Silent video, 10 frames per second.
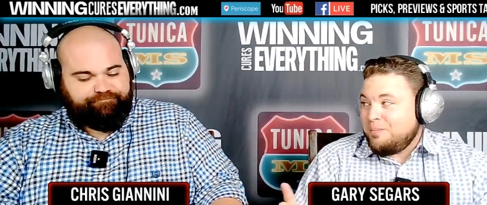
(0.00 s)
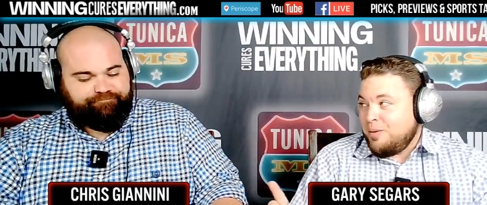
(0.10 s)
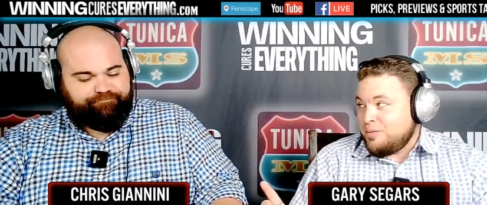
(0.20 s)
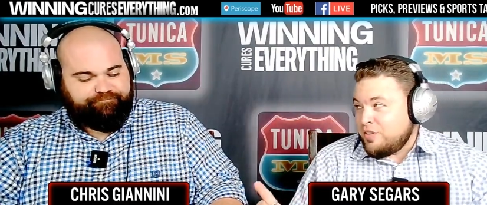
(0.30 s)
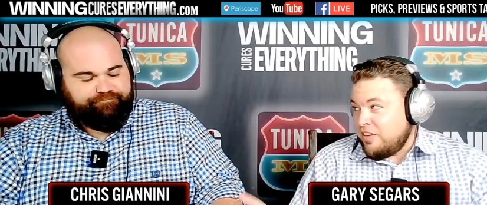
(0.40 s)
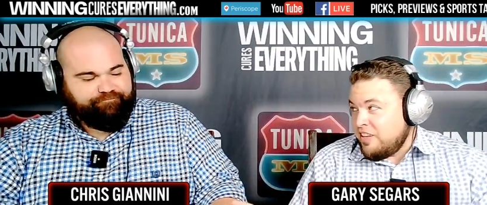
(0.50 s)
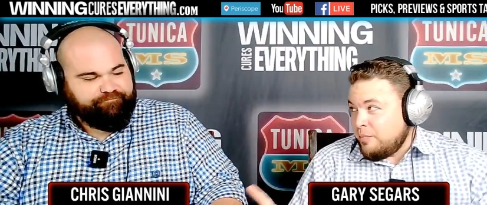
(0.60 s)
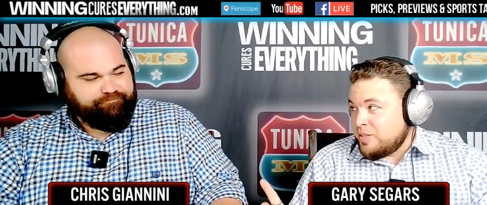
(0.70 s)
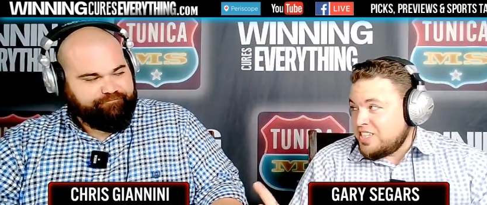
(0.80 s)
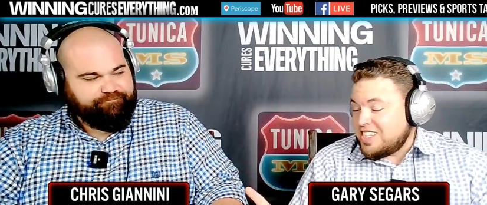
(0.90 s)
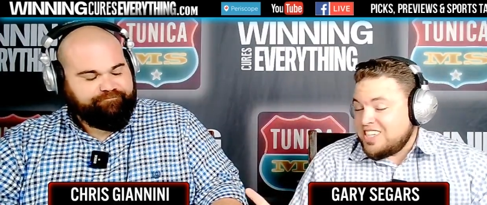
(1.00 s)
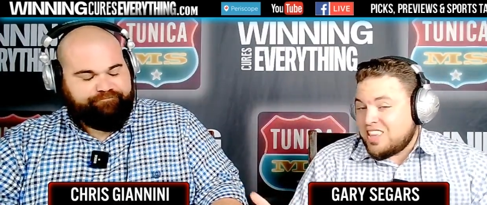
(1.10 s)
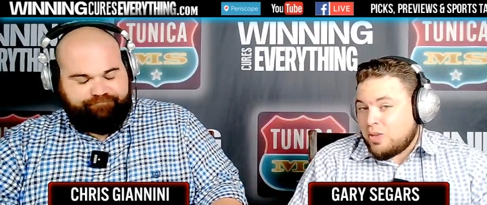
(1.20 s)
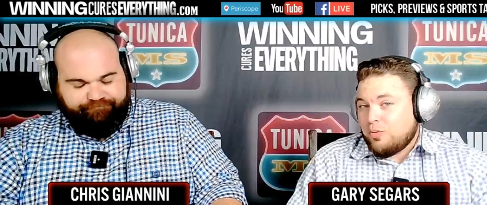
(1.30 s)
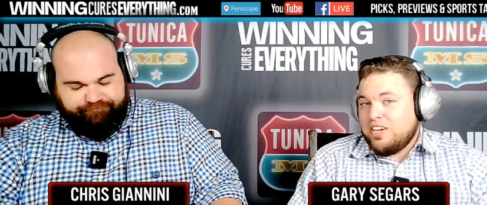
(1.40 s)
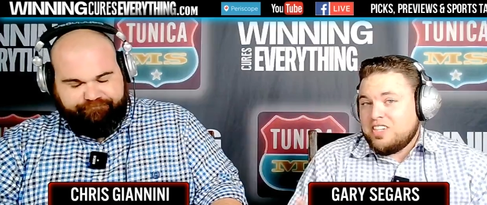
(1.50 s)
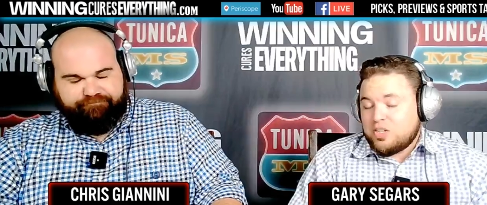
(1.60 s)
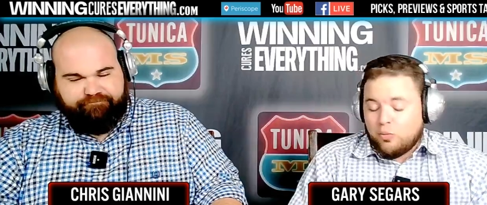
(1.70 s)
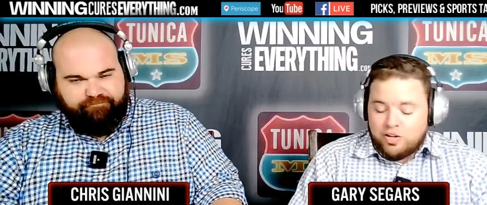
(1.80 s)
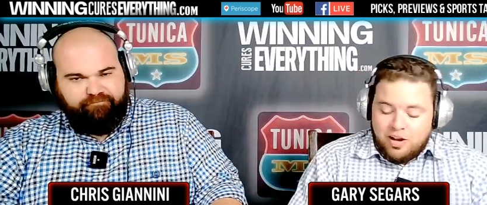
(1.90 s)
Speaker 1: But it was only the number 63
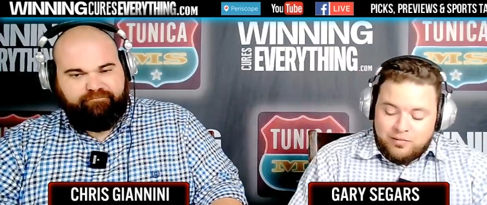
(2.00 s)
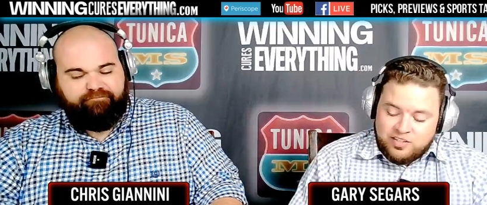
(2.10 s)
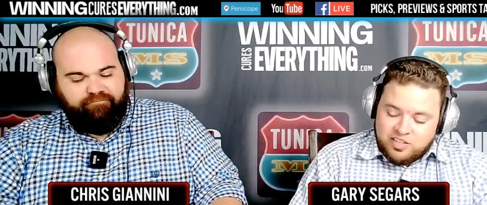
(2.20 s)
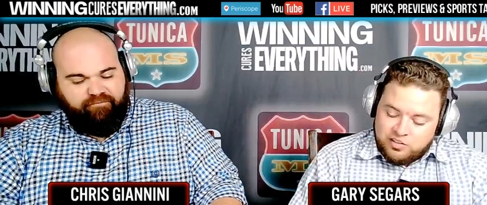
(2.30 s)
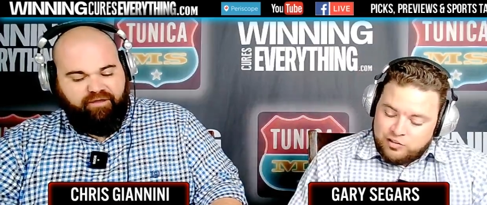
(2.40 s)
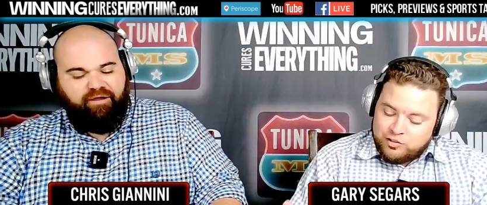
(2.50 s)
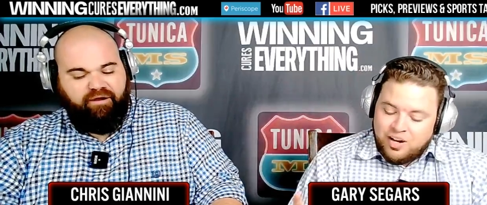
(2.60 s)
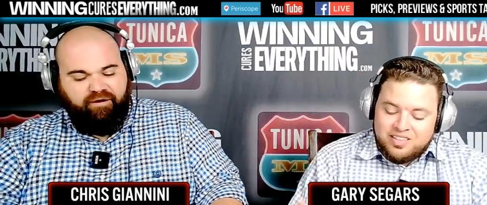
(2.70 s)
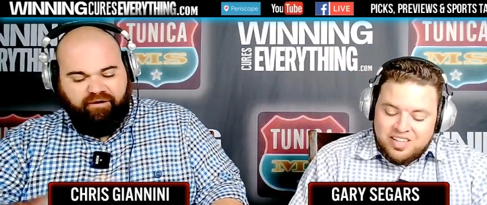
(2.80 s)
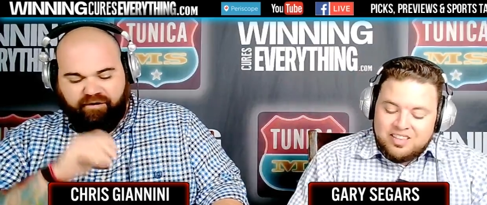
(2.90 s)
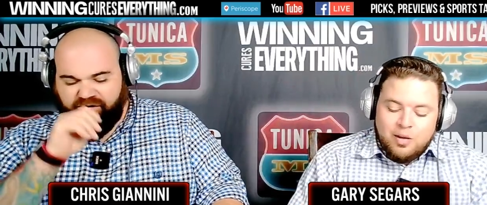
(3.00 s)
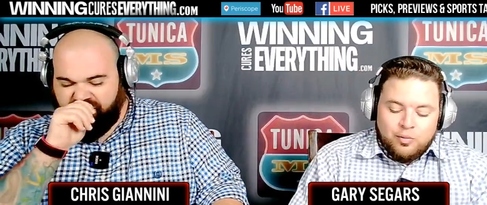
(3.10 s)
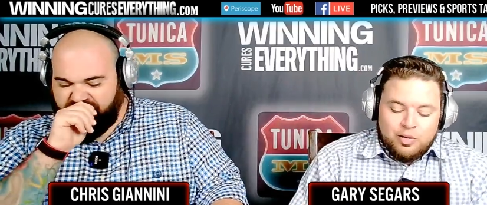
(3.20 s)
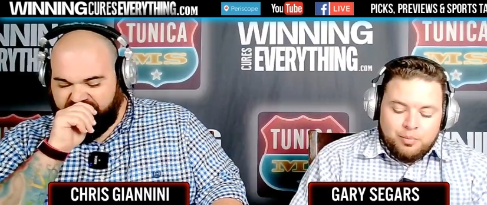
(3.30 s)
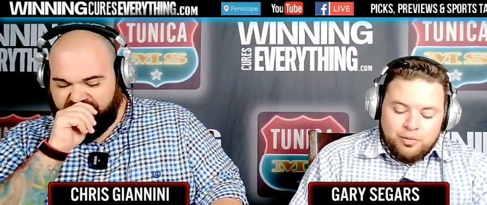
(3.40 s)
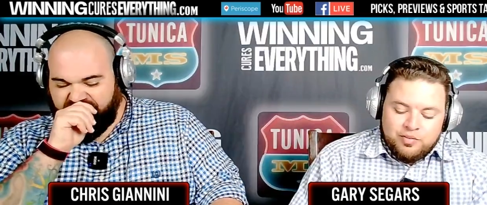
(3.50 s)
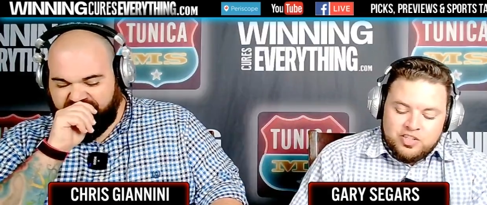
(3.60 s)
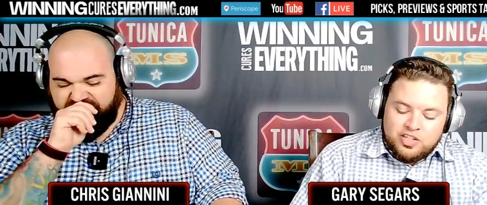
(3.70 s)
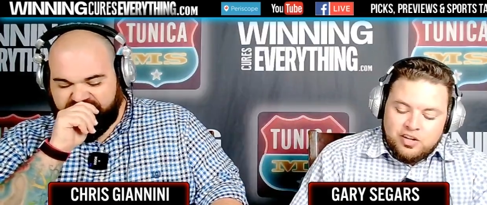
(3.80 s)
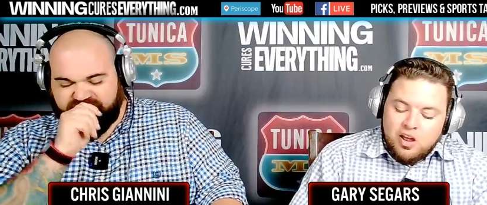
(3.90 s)
scoring offense in the country. I think that will improve
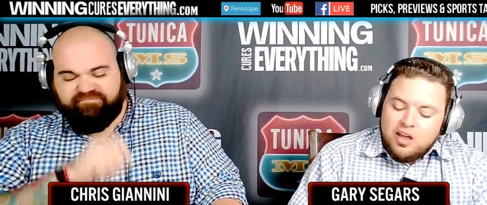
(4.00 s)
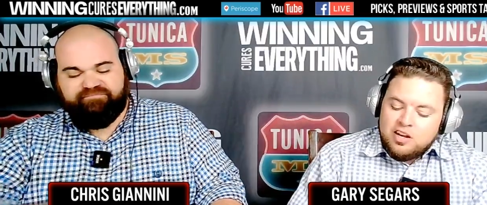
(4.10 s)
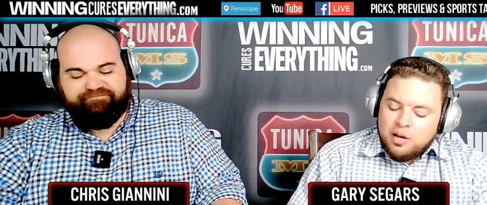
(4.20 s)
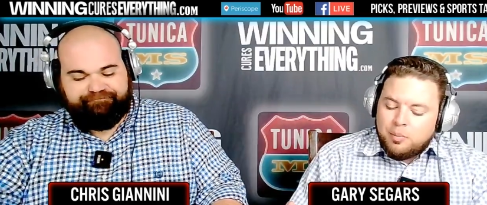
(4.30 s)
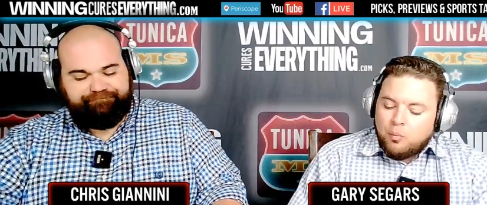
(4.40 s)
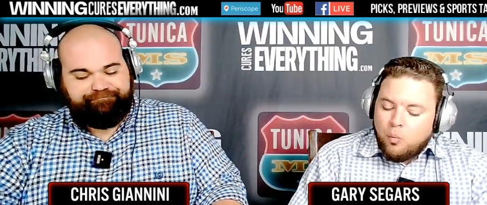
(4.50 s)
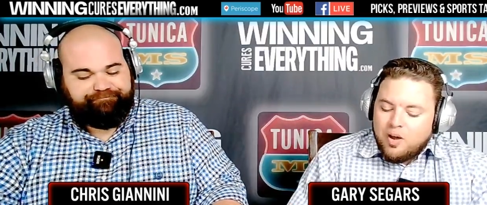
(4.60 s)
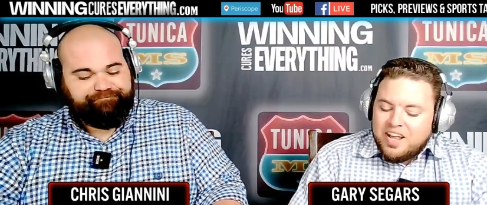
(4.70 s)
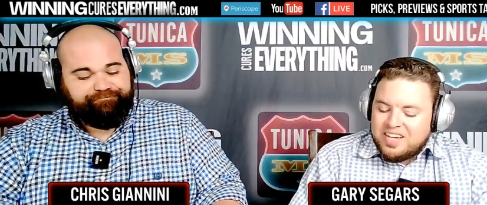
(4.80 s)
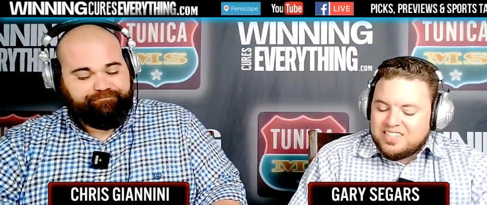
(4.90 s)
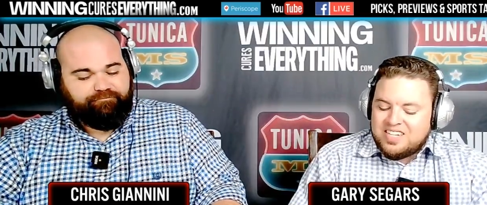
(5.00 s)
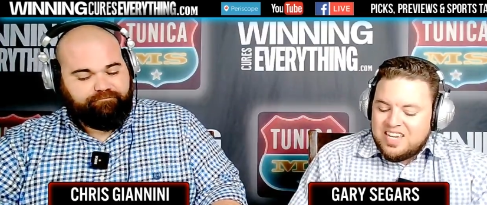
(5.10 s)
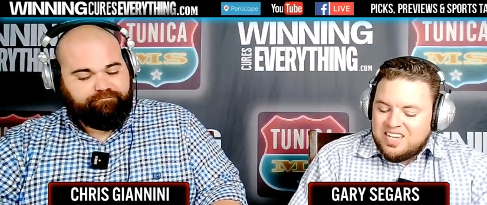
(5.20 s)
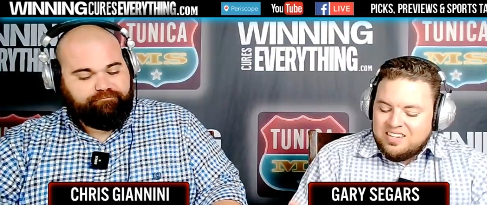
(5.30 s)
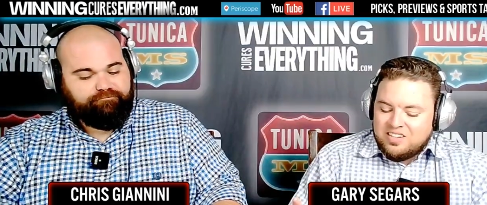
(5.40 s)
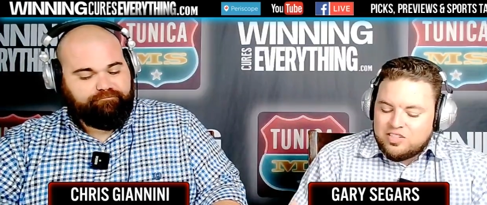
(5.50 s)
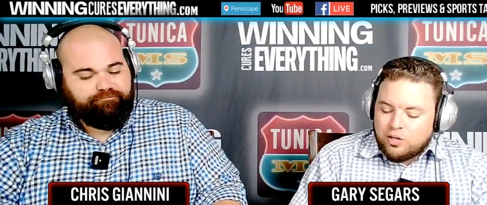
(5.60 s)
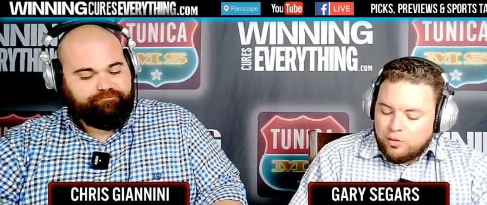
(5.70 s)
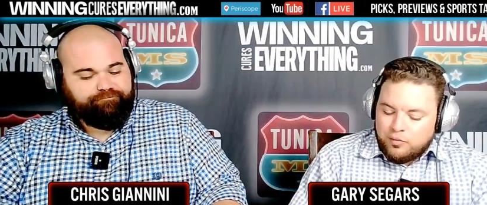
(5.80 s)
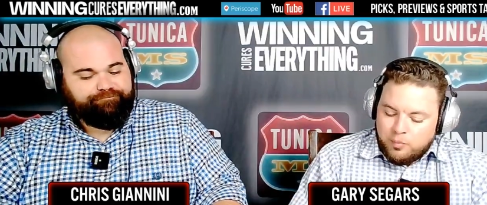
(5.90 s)
this year. Number 118
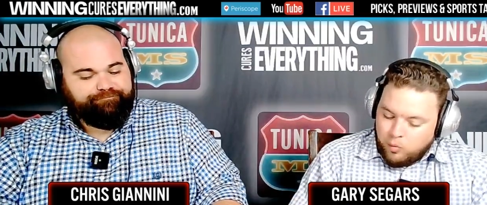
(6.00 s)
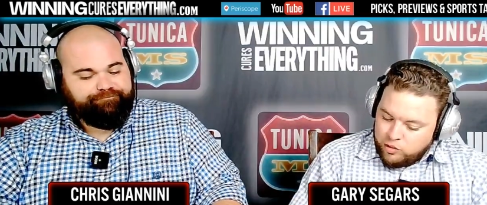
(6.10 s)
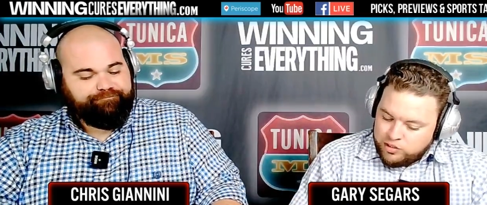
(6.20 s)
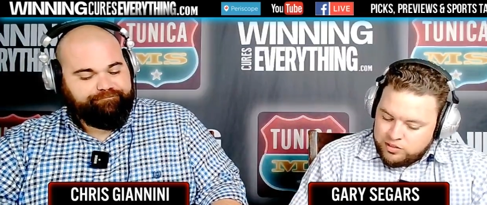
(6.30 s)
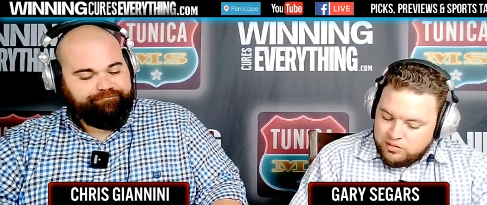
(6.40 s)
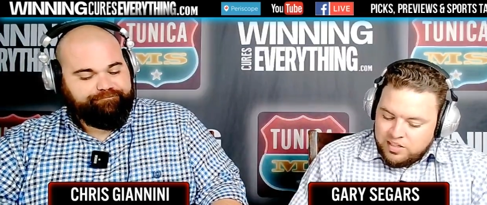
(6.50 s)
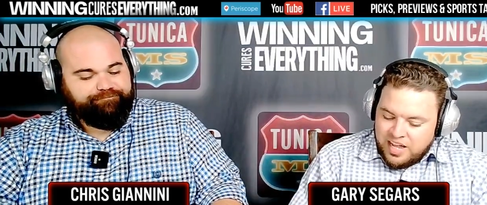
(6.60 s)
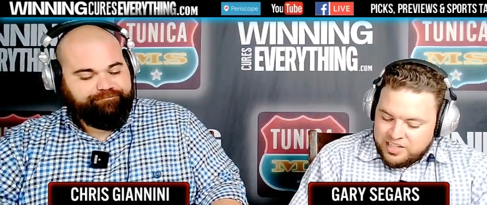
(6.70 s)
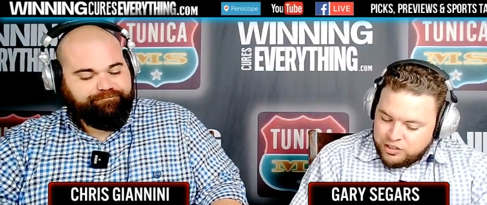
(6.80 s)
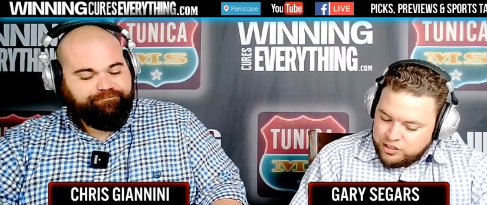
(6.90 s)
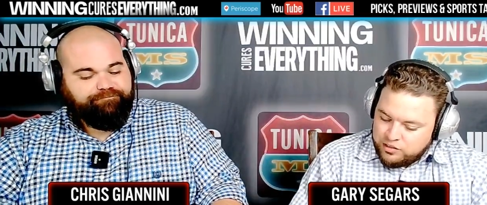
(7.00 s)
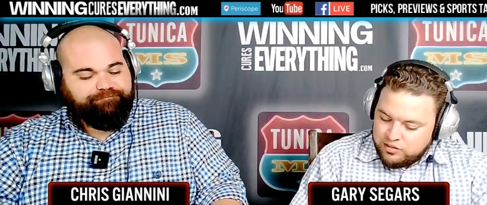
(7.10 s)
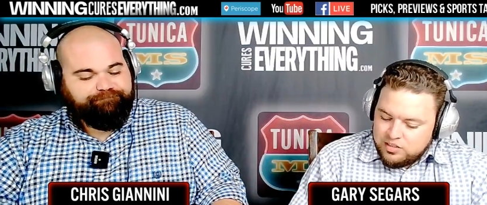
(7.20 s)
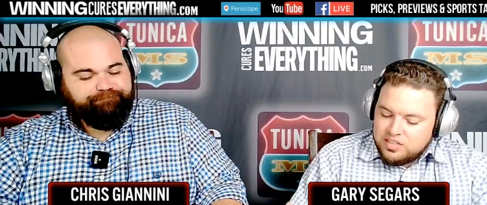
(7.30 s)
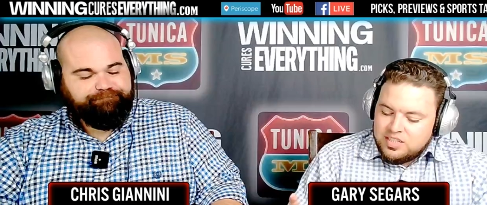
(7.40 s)
turnover margin last year.